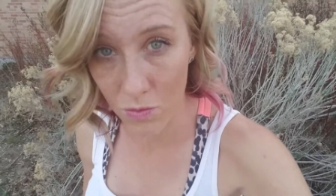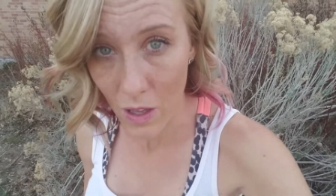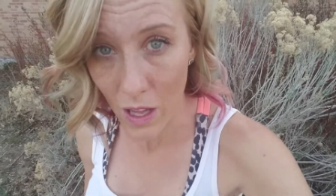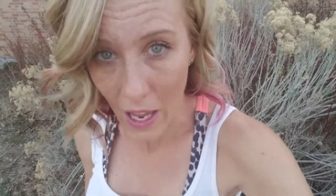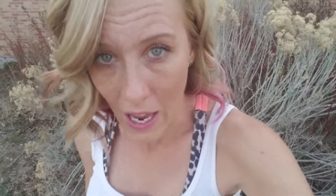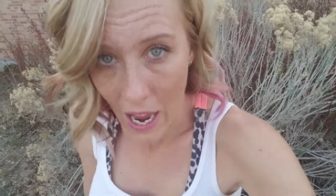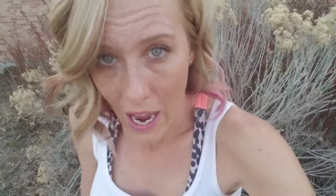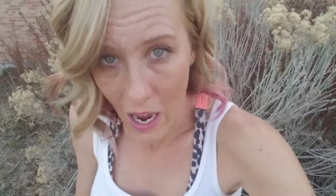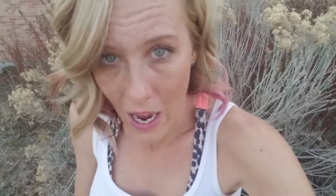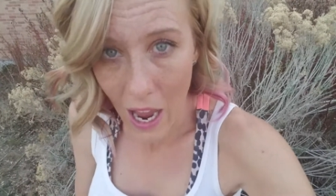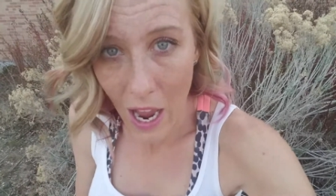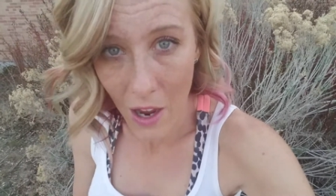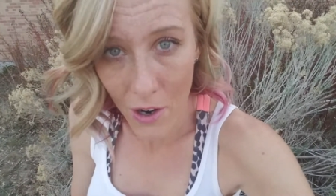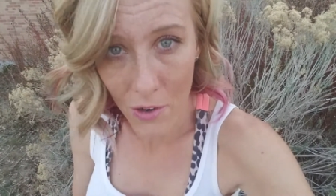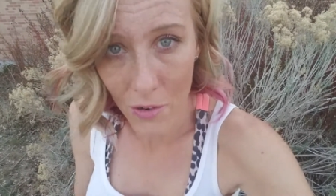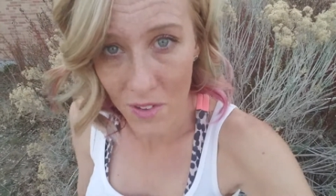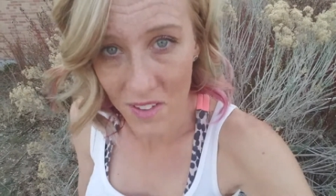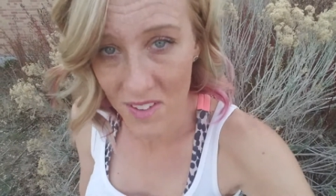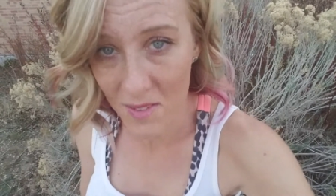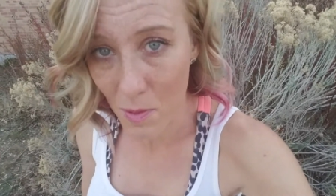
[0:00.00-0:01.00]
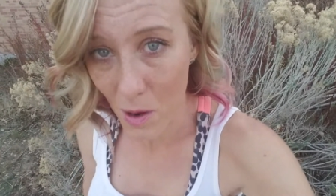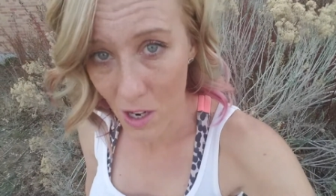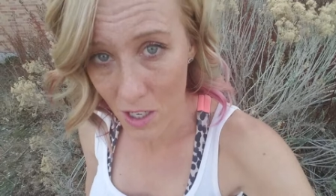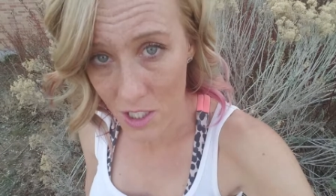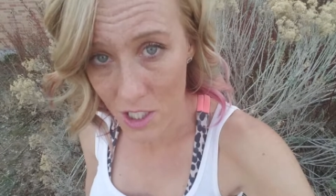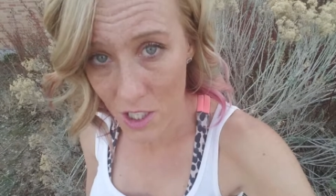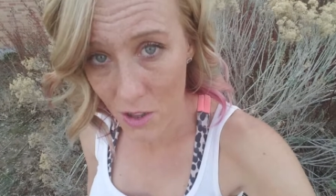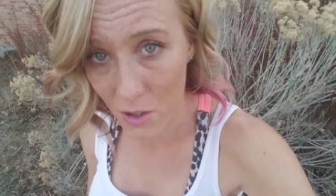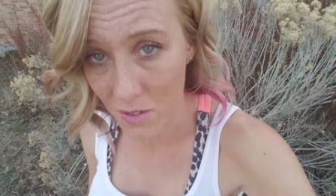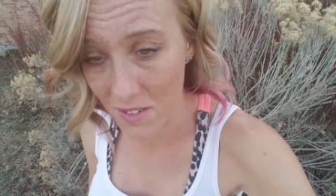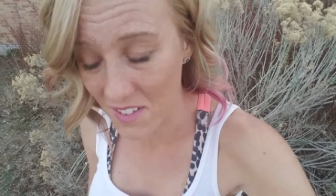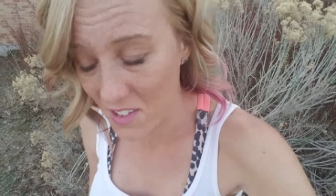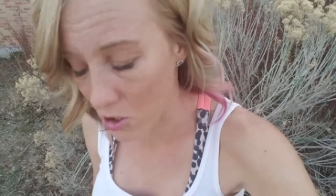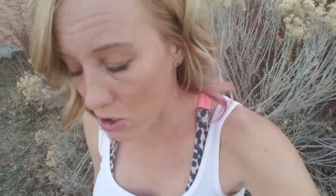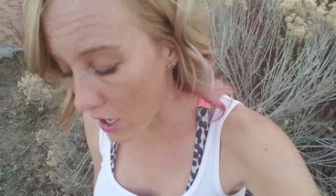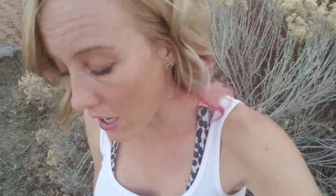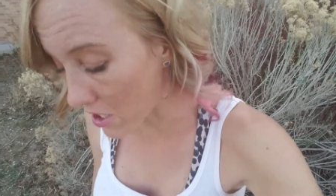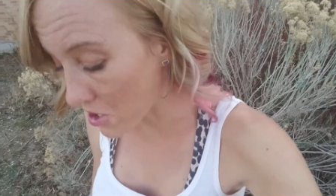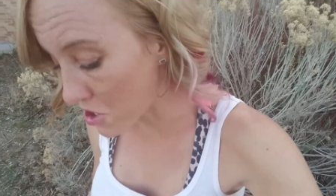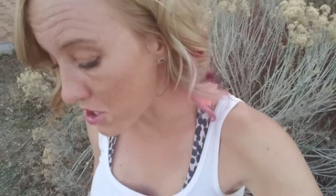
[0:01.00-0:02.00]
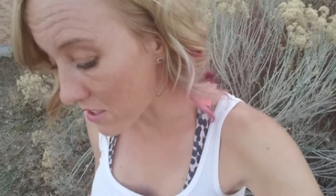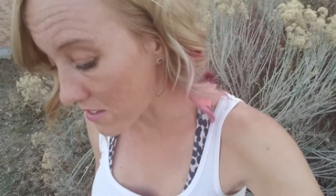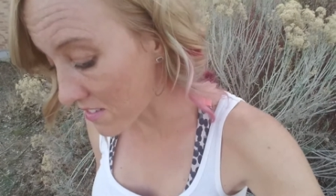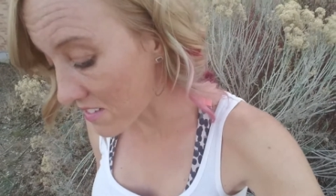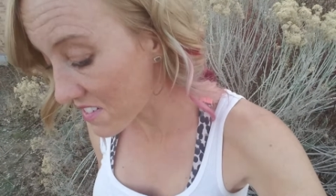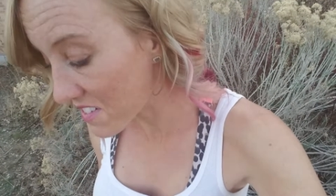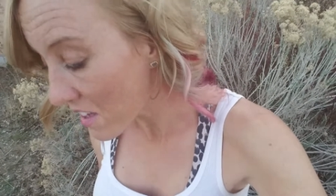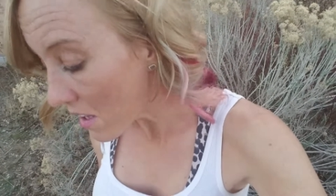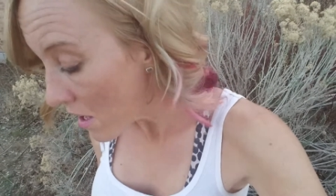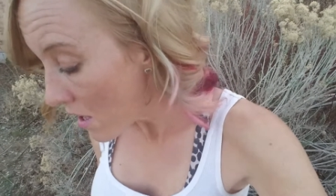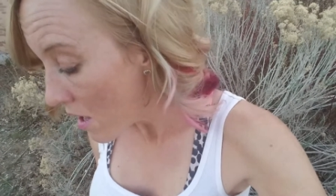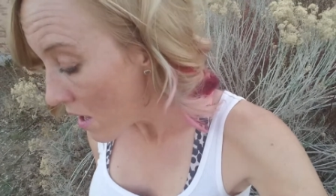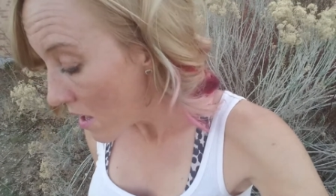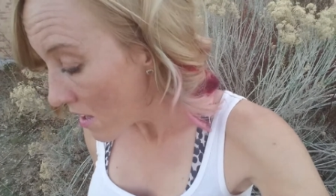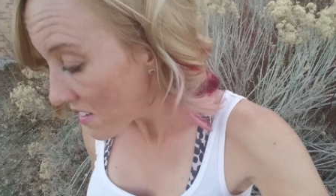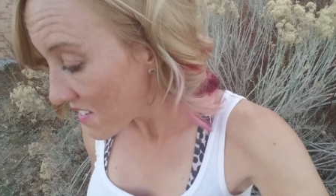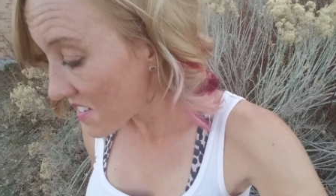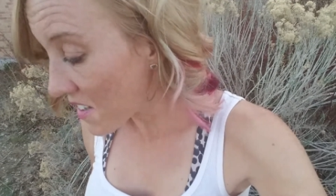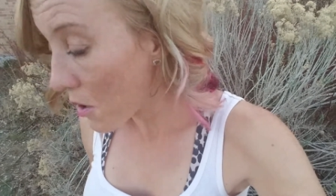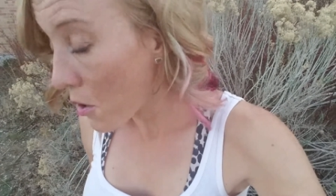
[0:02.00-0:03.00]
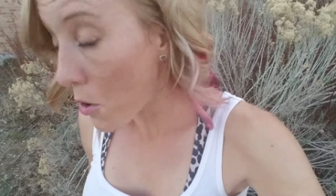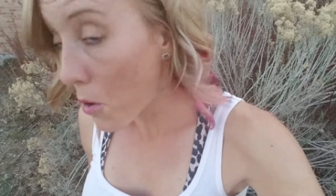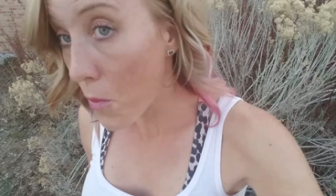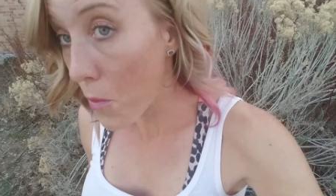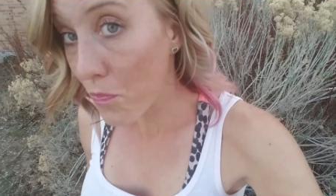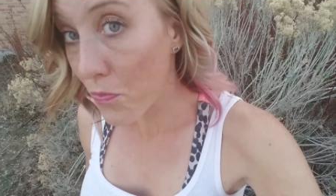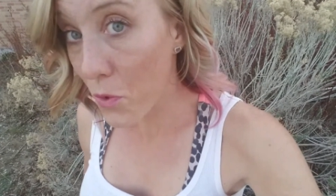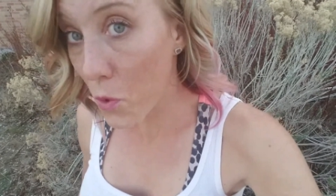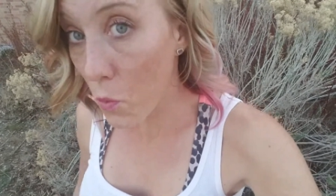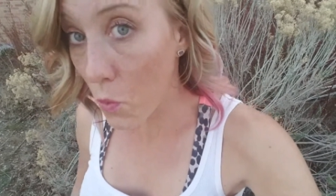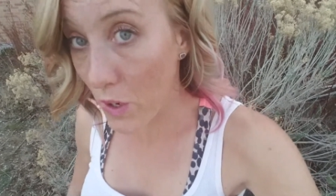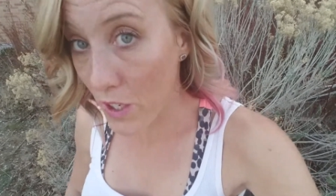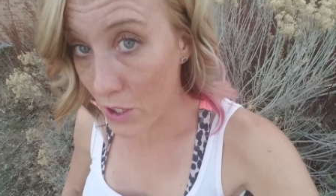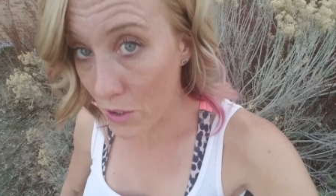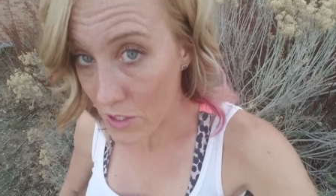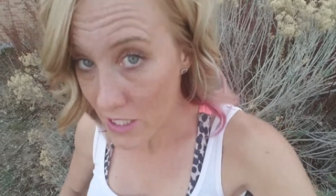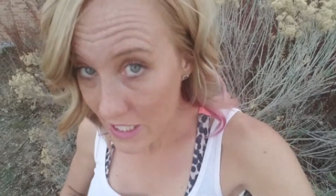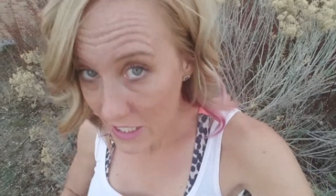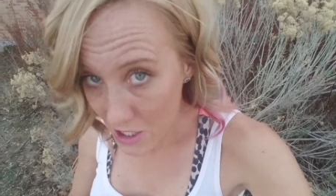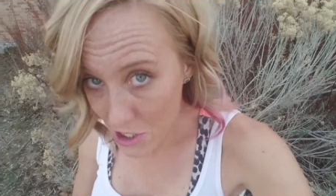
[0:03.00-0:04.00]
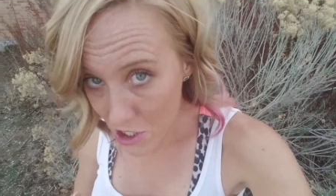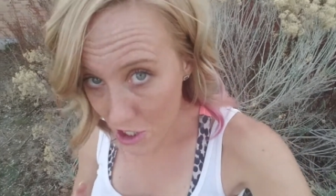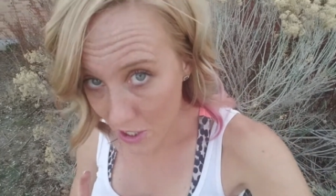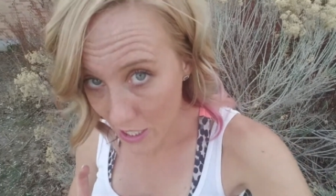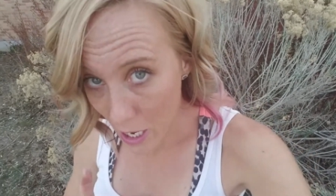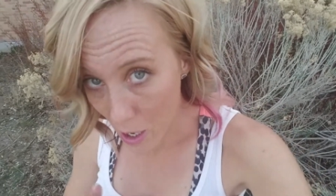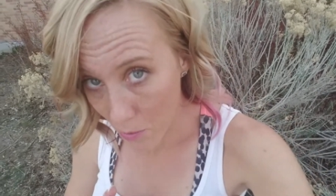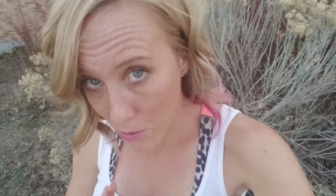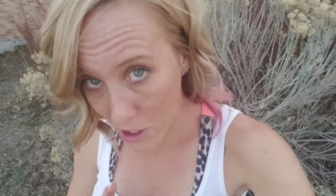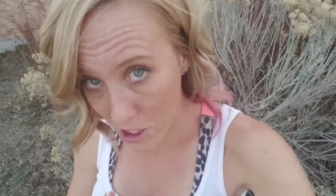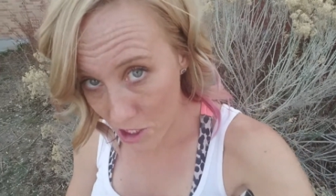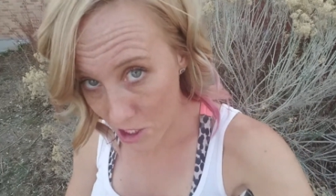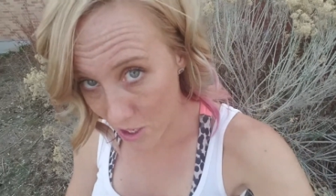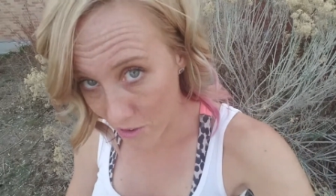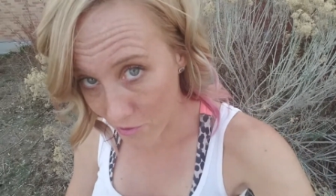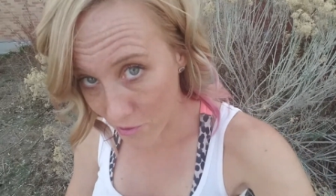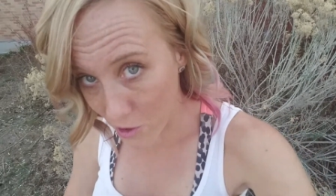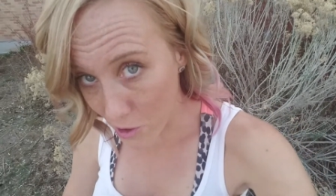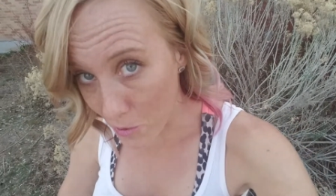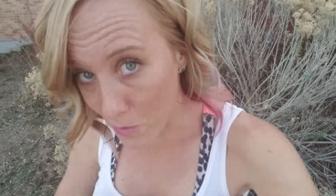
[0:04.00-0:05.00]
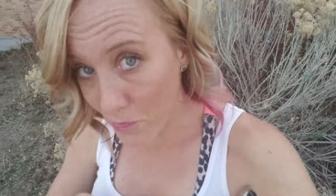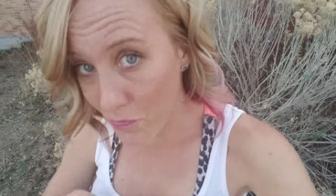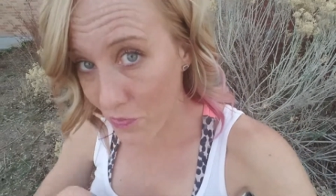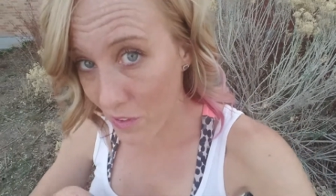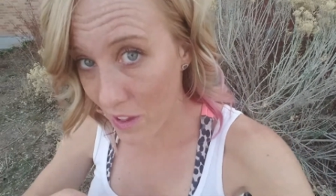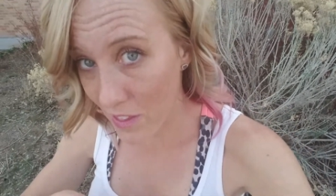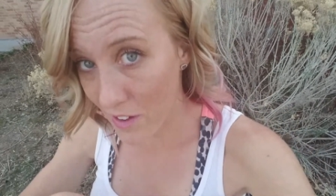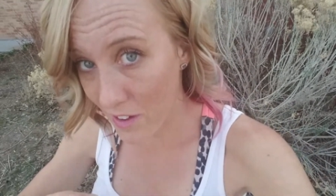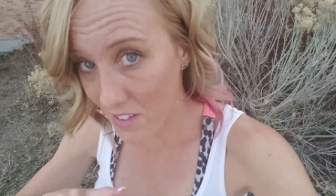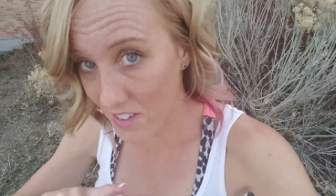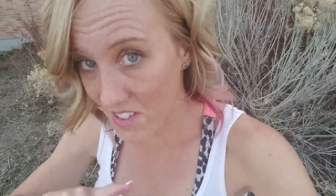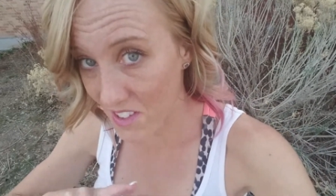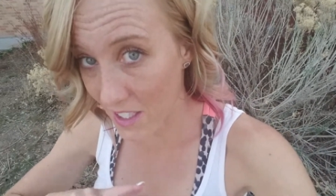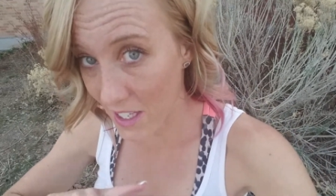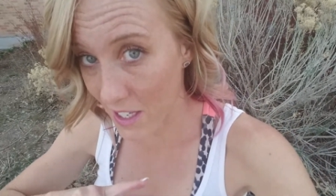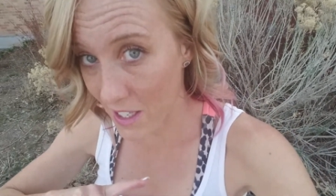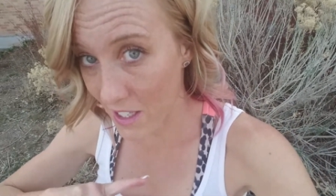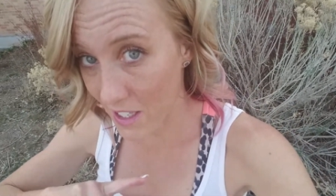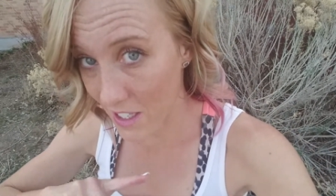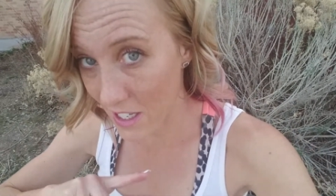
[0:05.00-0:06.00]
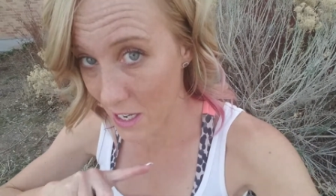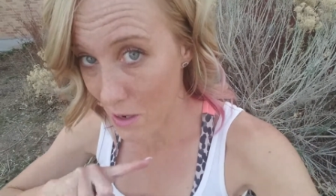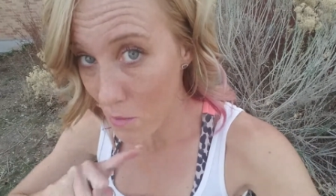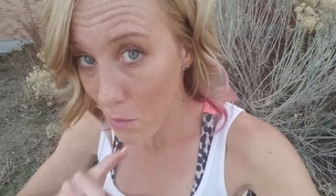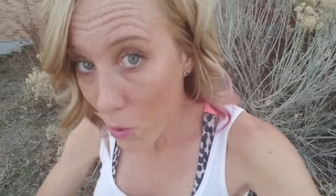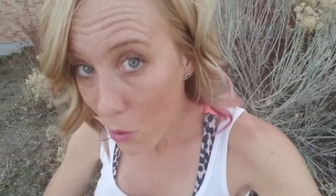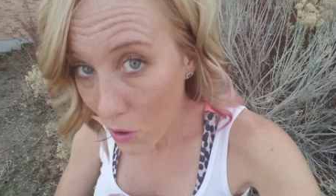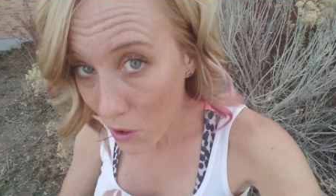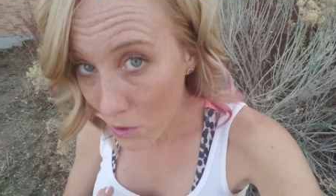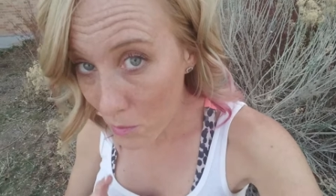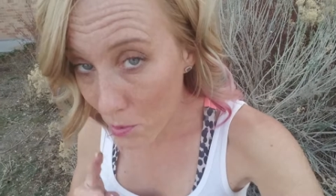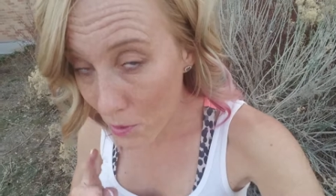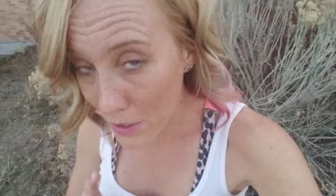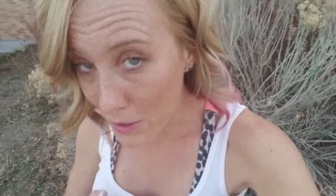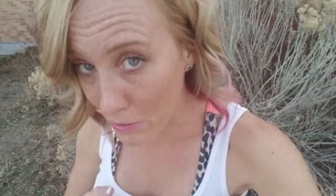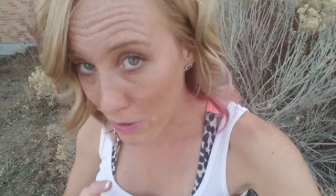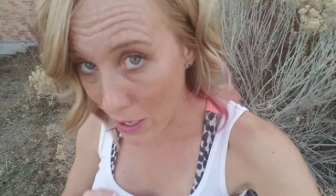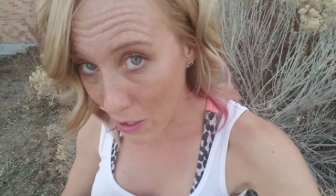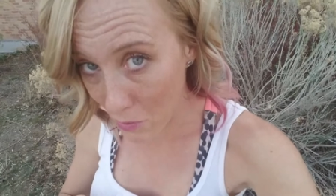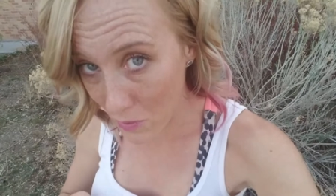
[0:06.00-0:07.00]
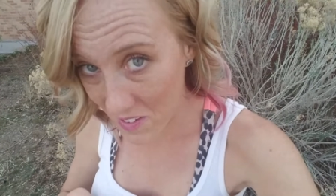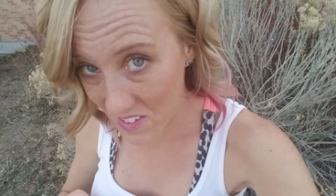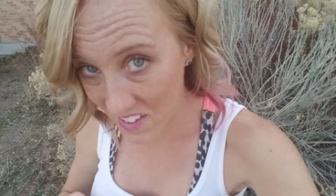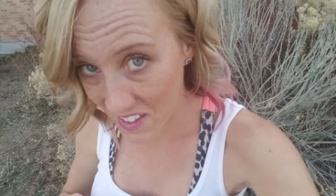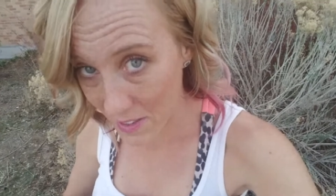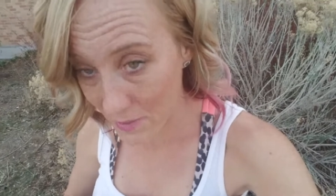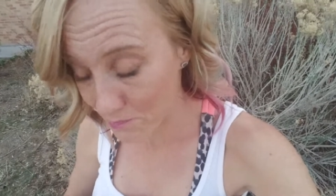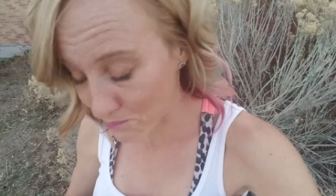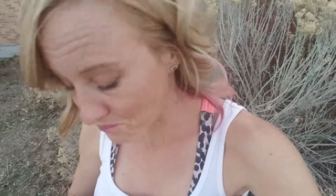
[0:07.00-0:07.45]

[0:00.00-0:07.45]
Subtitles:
how to respond to those corrections. So when you teach Cowboy Shuffle, there's an important prerequisite.